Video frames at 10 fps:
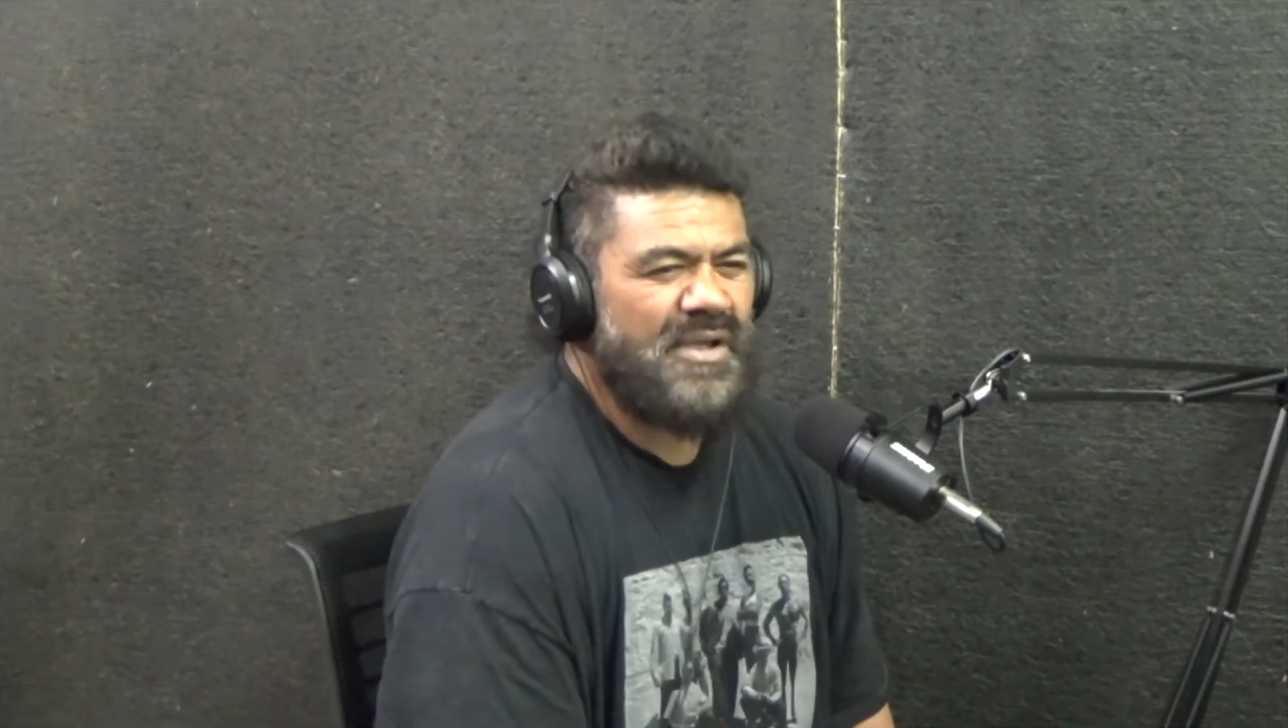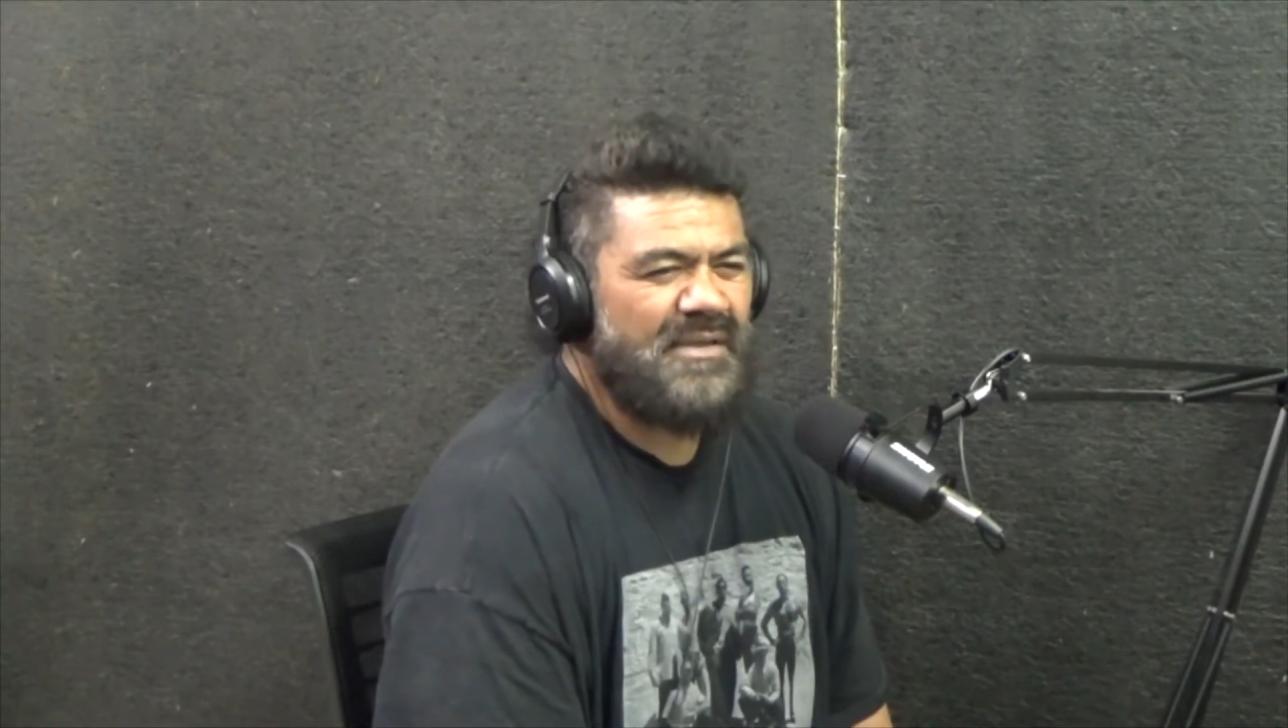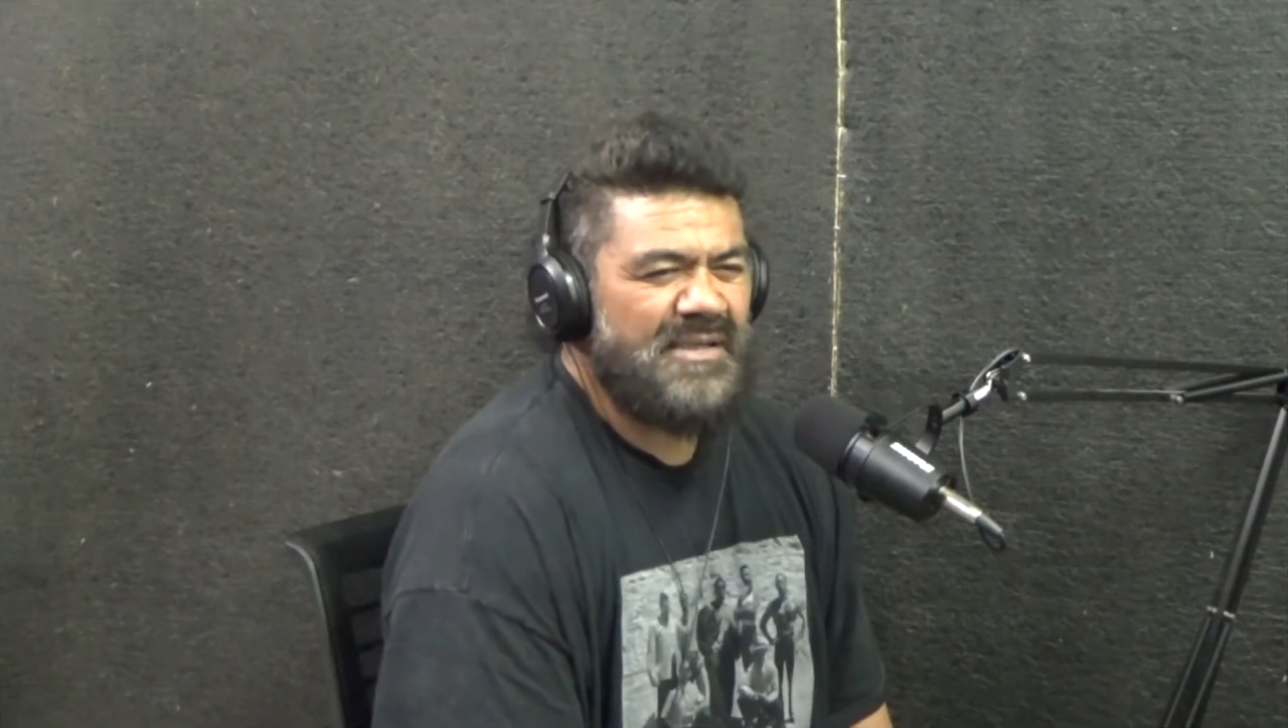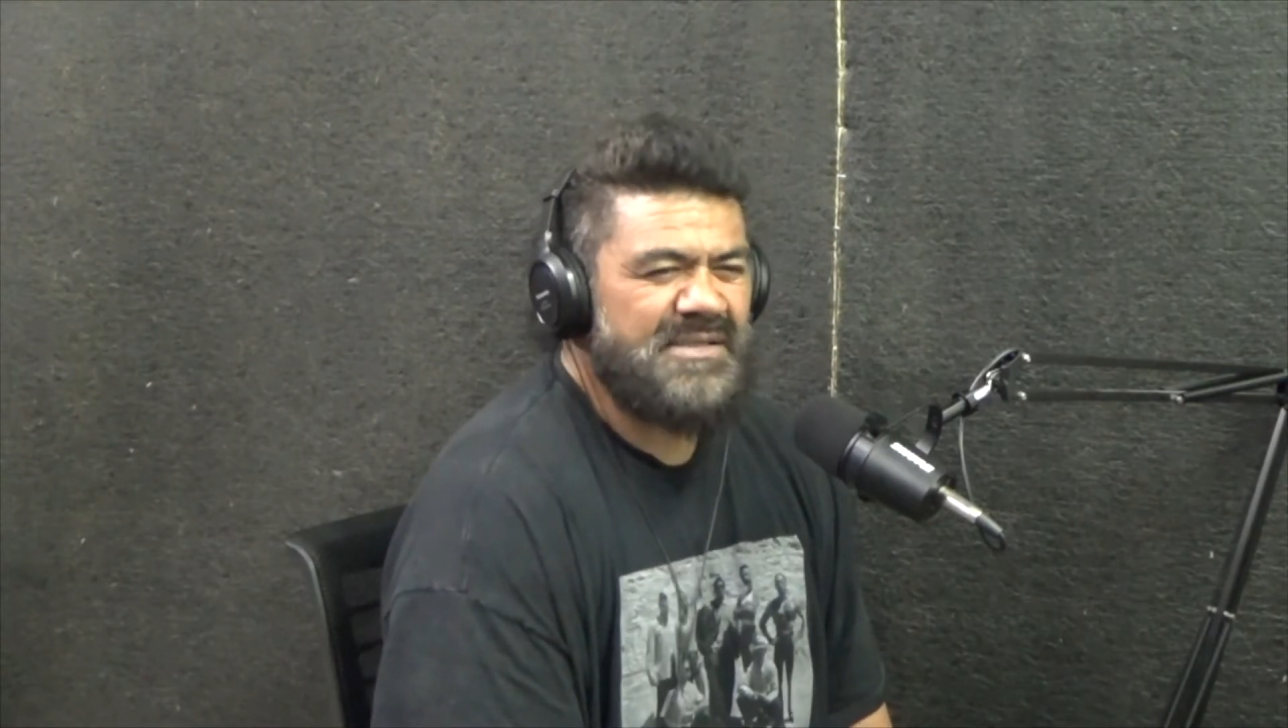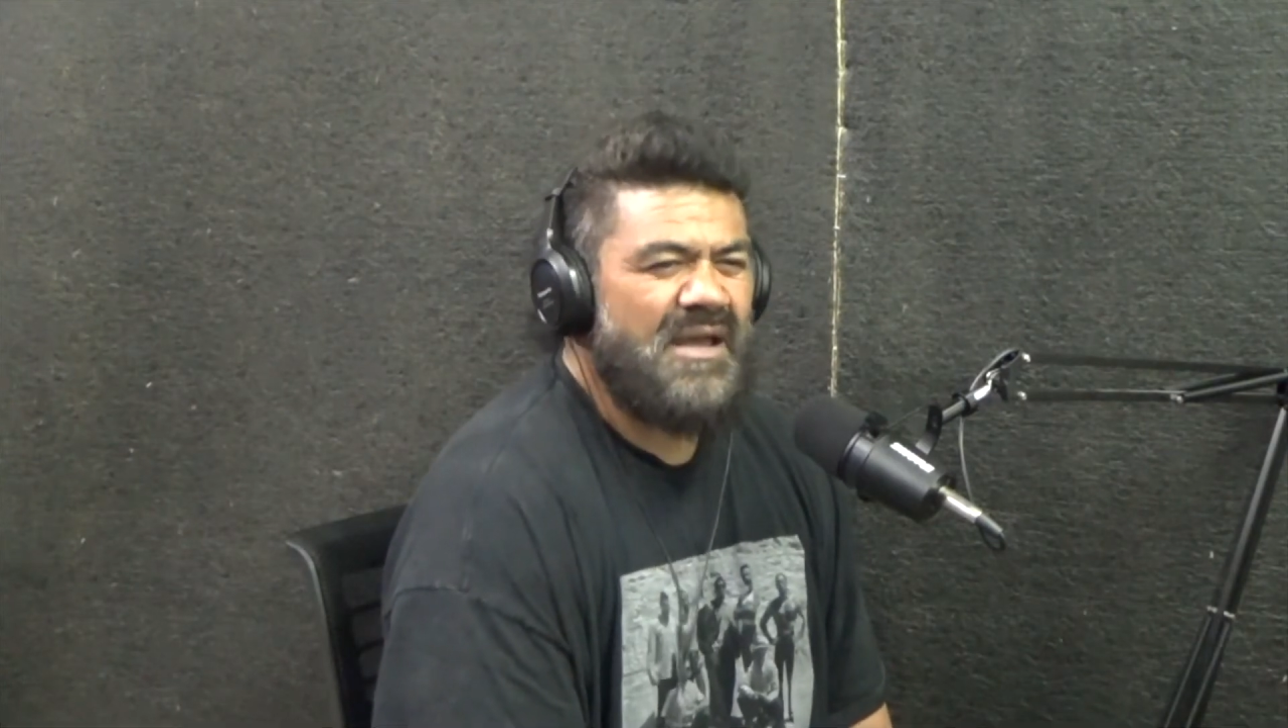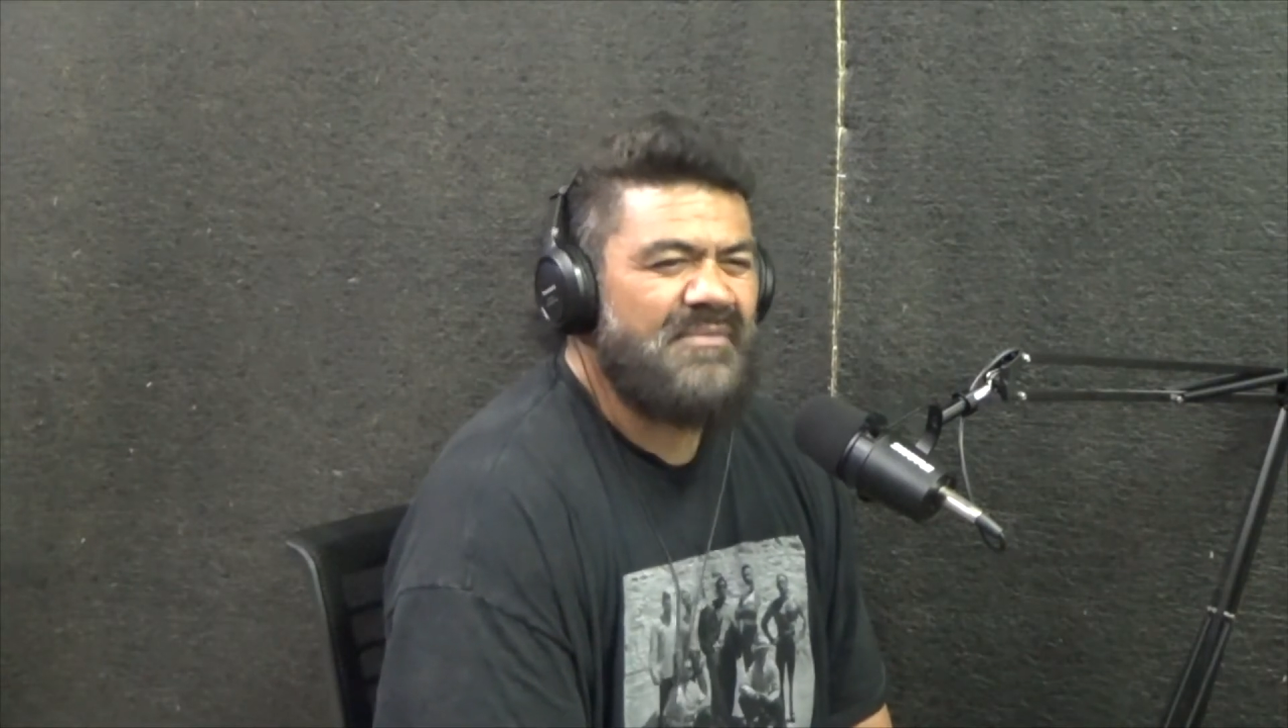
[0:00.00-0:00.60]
the time,